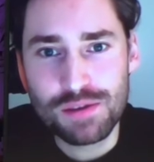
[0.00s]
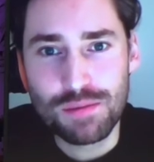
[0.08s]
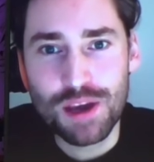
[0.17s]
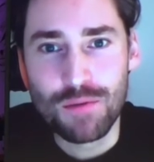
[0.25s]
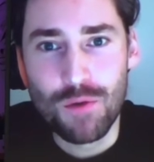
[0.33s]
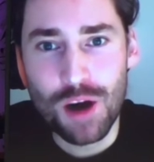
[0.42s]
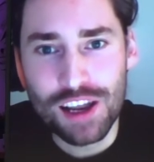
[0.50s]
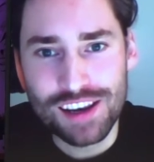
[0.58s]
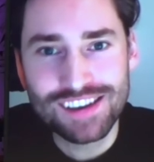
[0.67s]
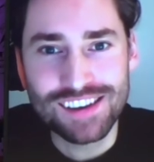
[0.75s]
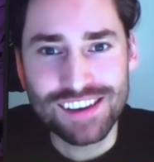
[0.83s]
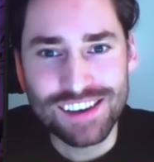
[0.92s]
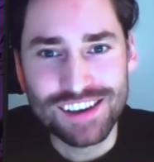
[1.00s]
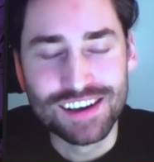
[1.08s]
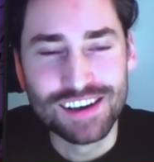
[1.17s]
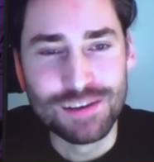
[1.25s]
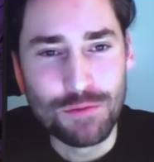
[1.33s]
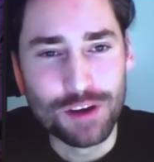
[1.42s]
to make wine in
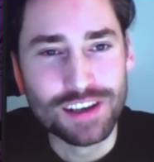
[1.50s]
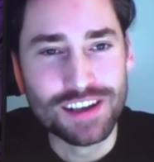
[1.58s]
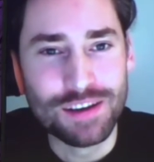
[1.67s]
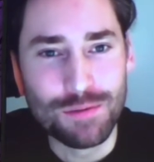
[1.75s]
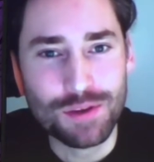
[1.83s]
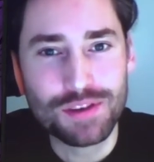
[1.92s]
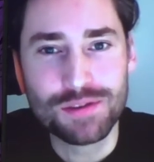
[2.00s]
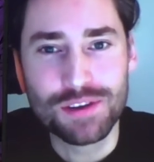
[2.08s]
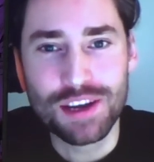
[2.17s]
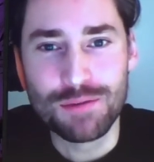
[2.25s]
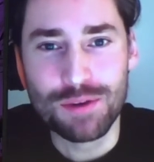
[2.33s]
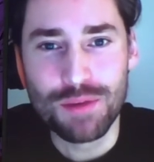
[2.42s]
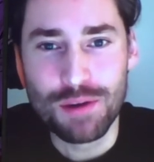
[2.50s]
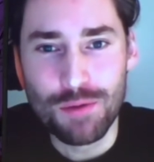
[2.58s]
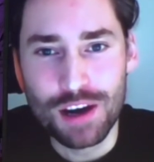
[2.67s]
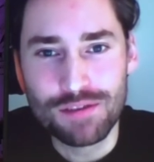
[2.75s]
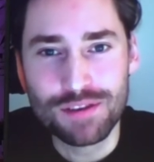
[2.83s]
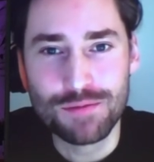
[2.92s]
Italy one day together with my
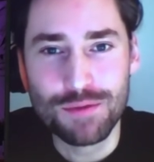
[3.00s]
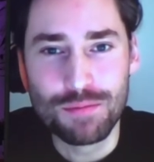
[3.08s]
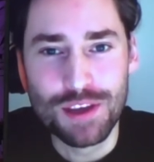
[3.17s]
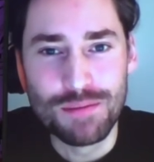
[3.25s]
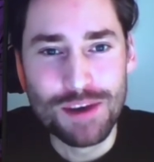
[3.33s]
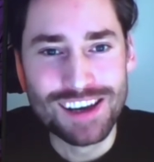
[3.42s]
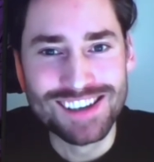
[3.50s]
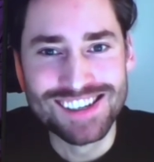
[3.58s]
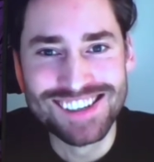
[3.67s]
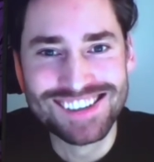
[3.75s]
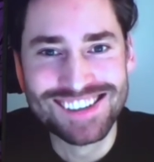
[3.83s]
wife. That would be amazing.